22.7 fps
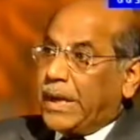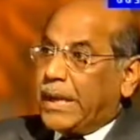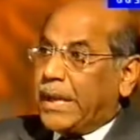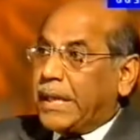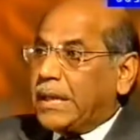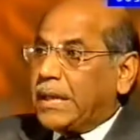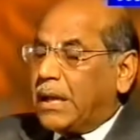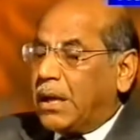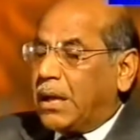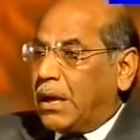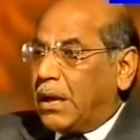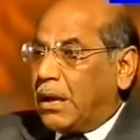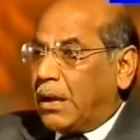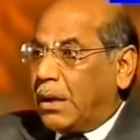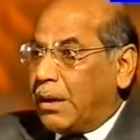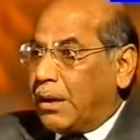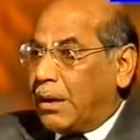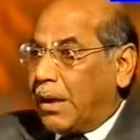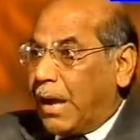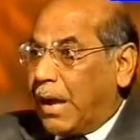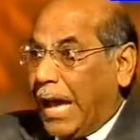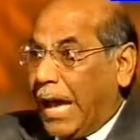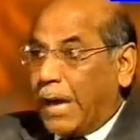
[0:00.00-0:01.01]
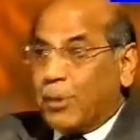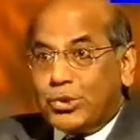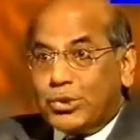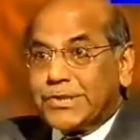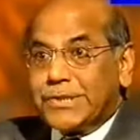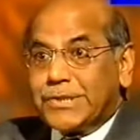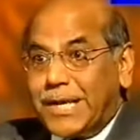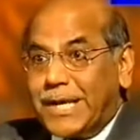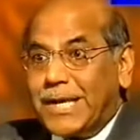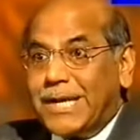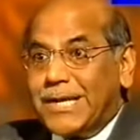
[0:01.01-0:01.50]
Well, I
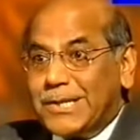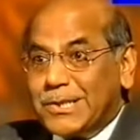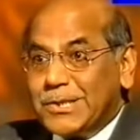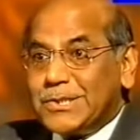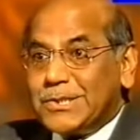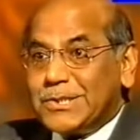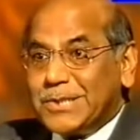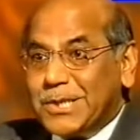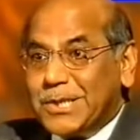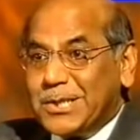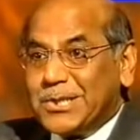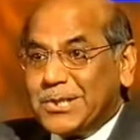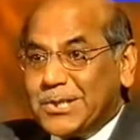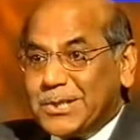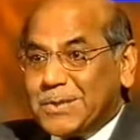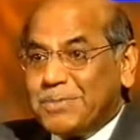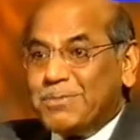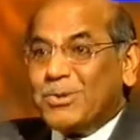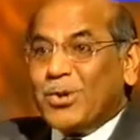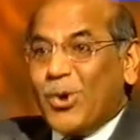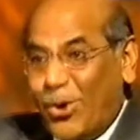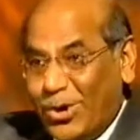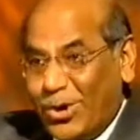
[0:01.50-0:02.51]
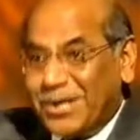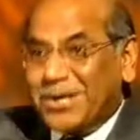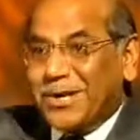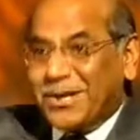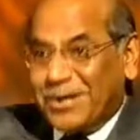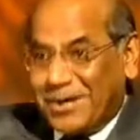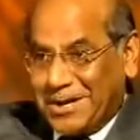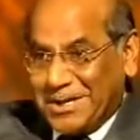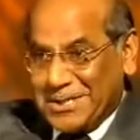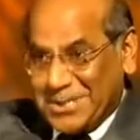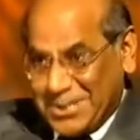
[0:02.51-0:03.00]
would say it is
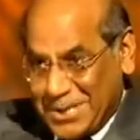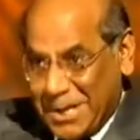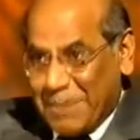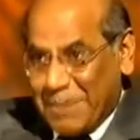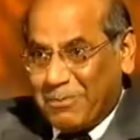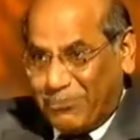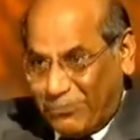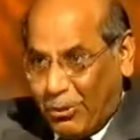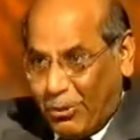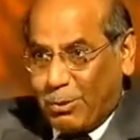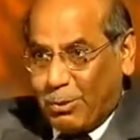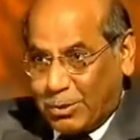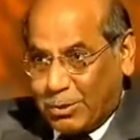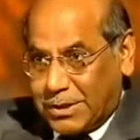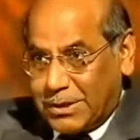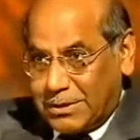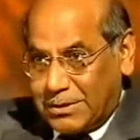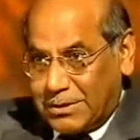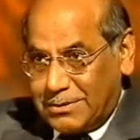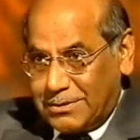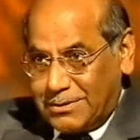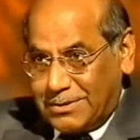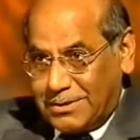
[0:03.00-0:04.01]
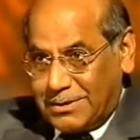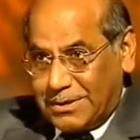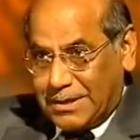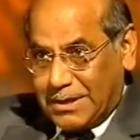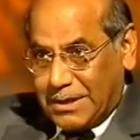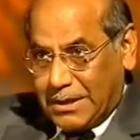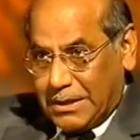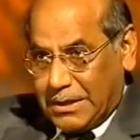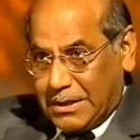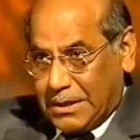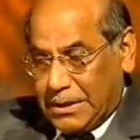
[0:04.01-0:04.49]
beyond a step forward
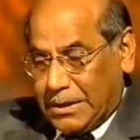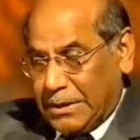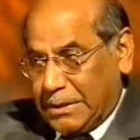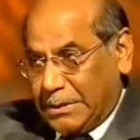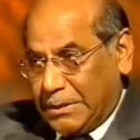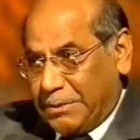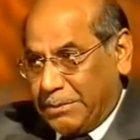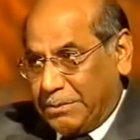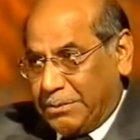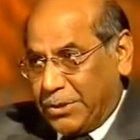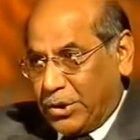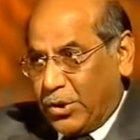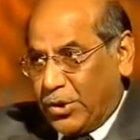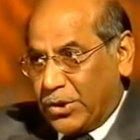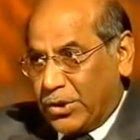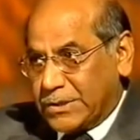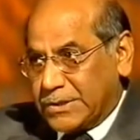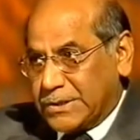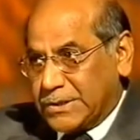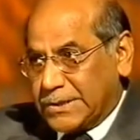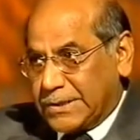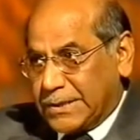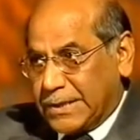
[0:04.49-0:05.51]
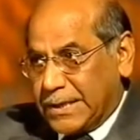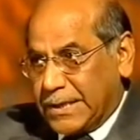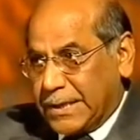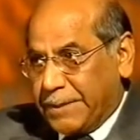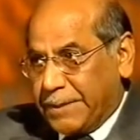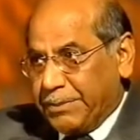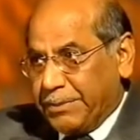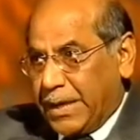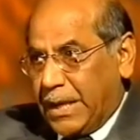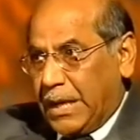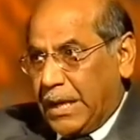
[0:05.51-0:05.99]
because
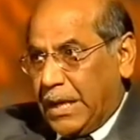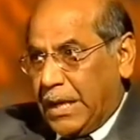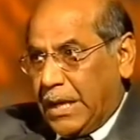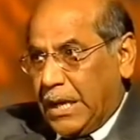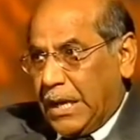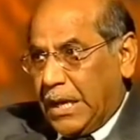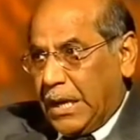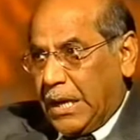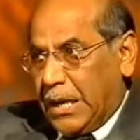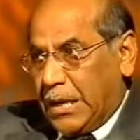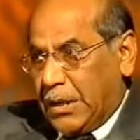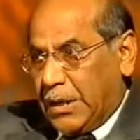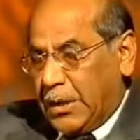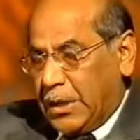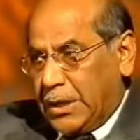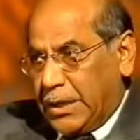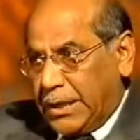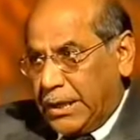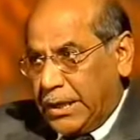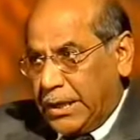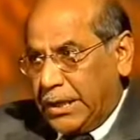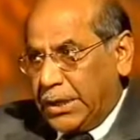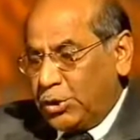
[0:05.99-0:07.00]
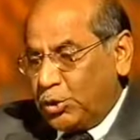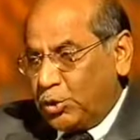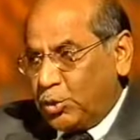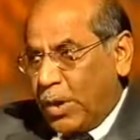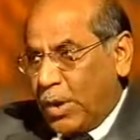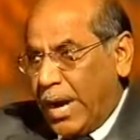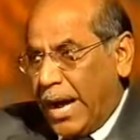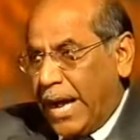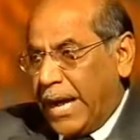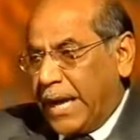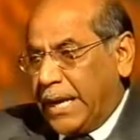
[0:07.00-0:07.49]
here
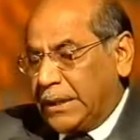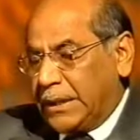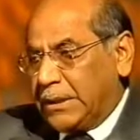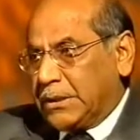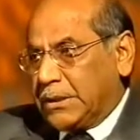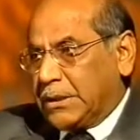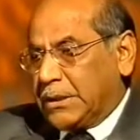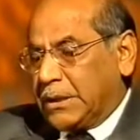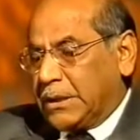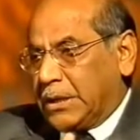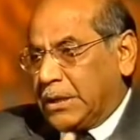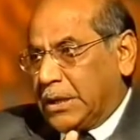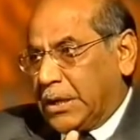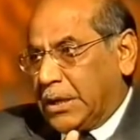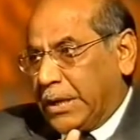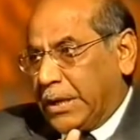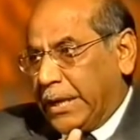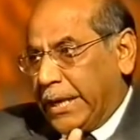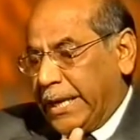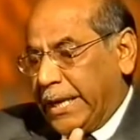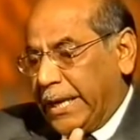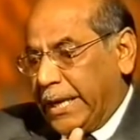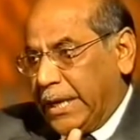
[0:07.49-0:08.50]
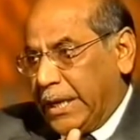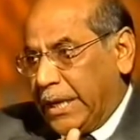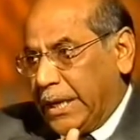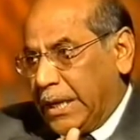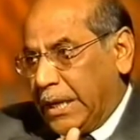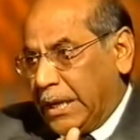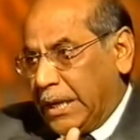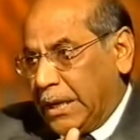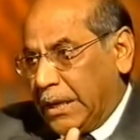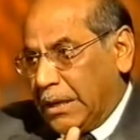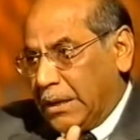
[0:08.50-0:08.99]
you had
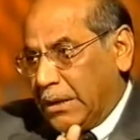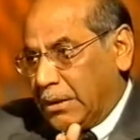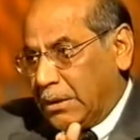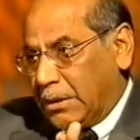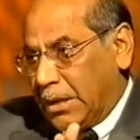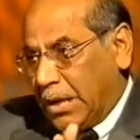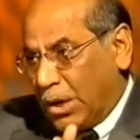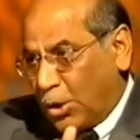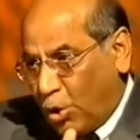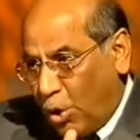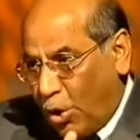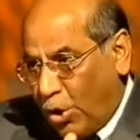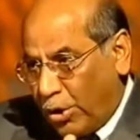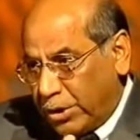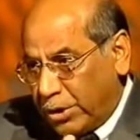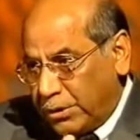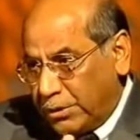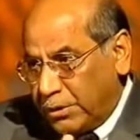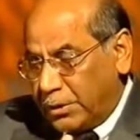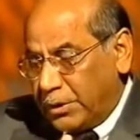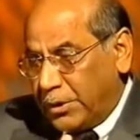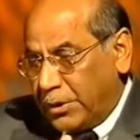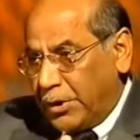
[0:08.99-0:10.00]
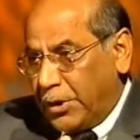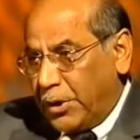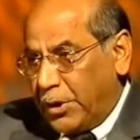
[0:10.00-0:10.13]
a accord